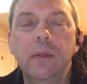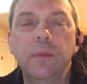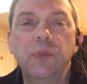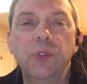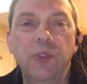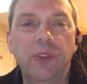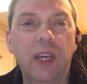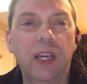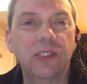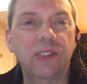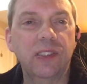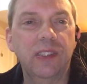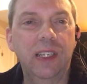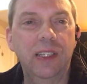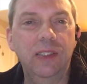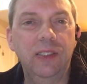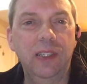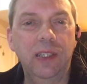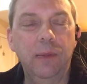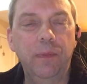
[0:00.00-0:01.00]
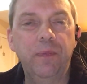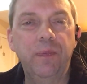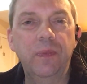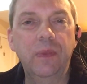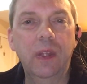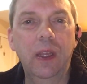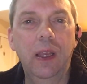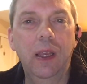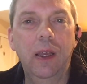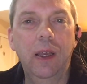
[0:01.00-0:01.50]
2019.
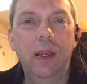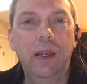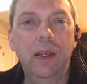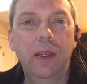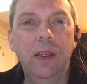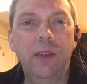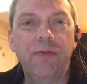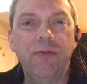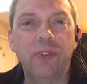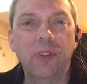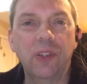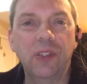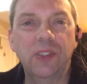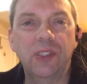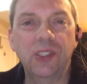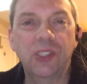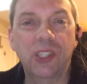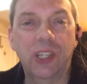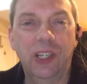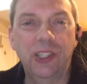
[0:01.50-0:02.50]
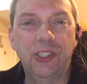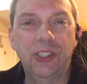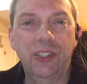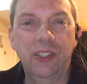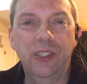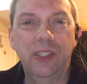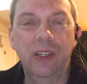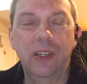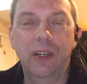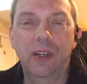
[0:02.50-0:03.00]
For the
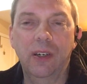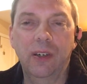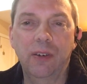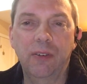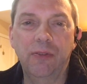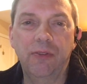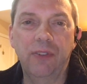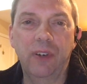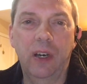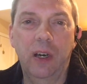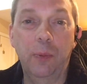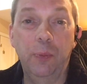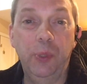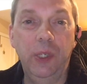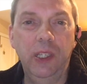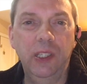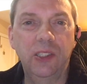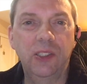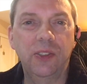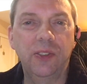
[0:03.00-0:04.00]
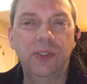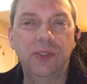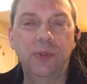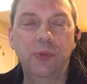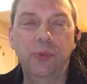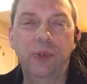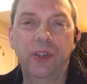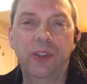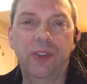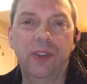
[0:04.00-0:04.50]
discussion of peace
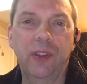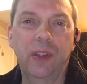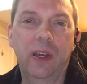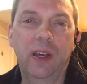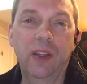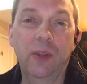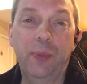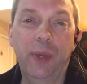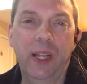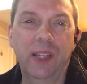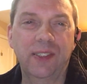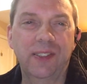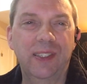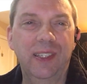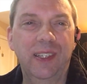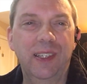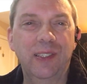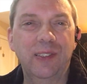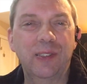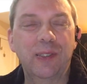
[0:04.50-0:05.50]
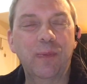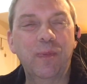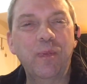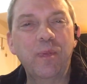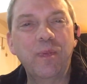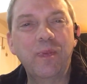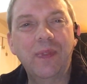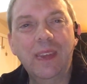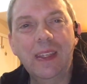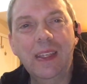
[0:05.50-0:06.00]
with the Palestinians.
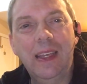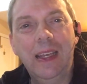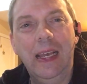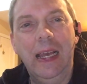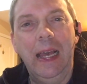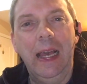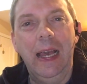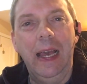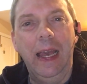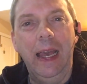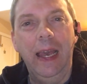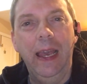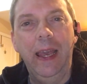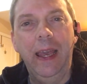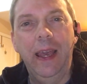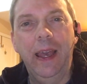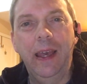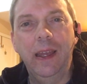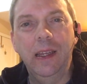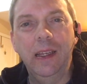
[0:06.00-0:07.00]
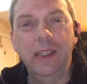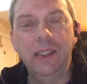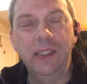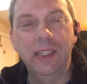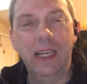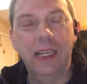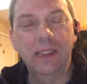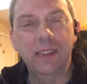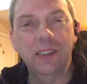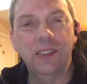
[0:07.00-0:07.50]
And in
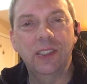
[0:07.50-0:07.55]
that